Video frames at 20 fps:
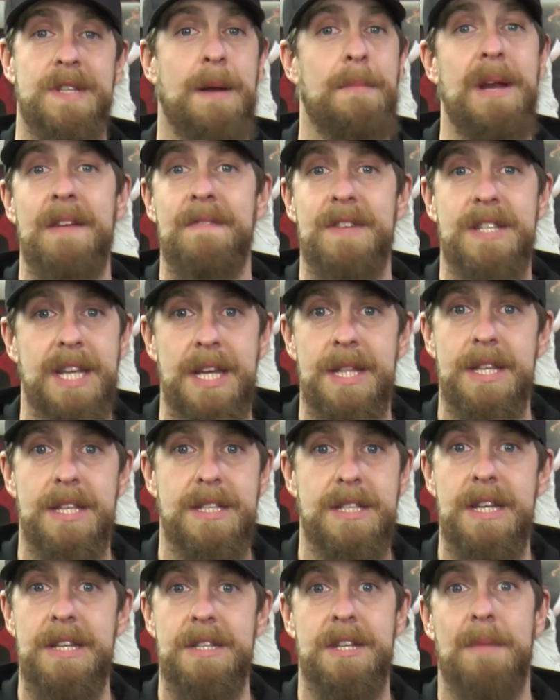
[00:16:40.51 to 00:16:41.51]
And I'm not even saying
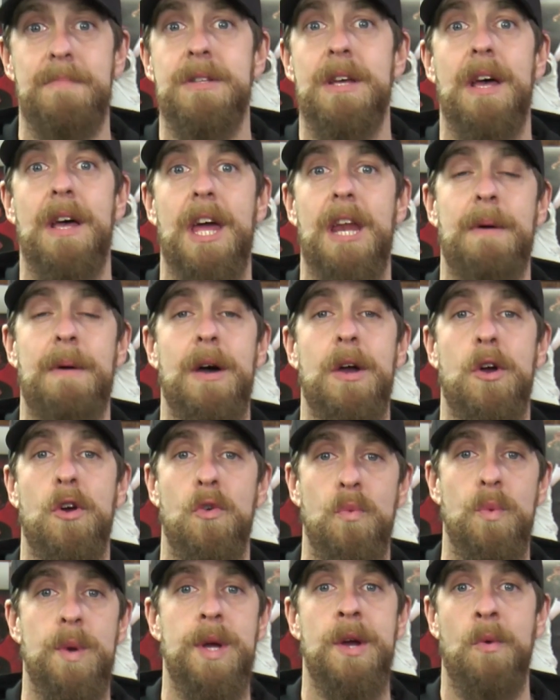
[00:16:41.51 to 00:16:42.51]
this season. I'm talking about
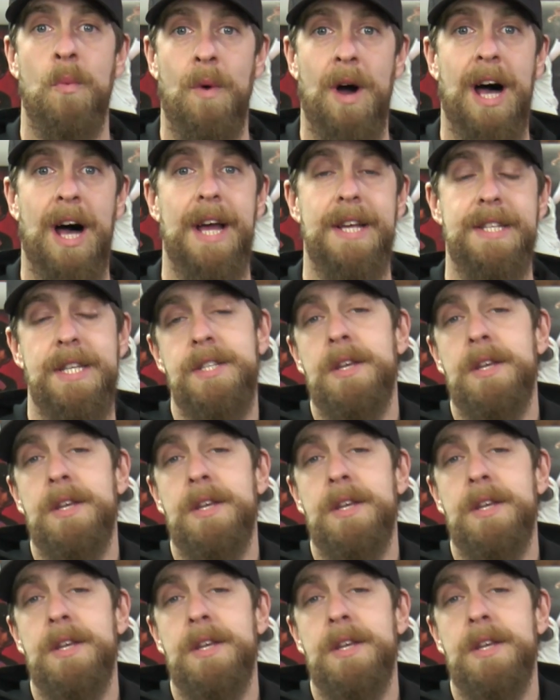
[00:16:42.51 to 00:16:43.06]
career-wise.